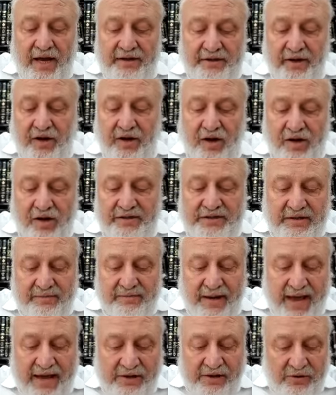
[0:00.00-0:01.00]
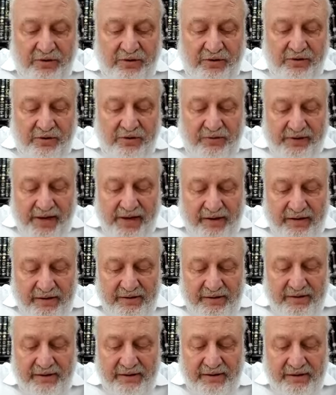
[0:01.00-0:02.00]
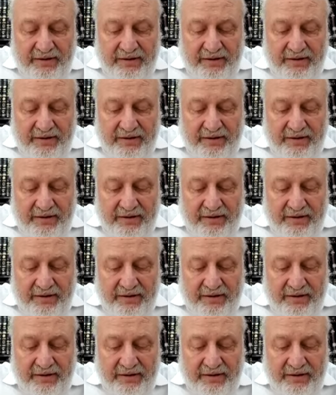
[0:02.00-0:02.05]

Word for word: Nechasim elu lecha.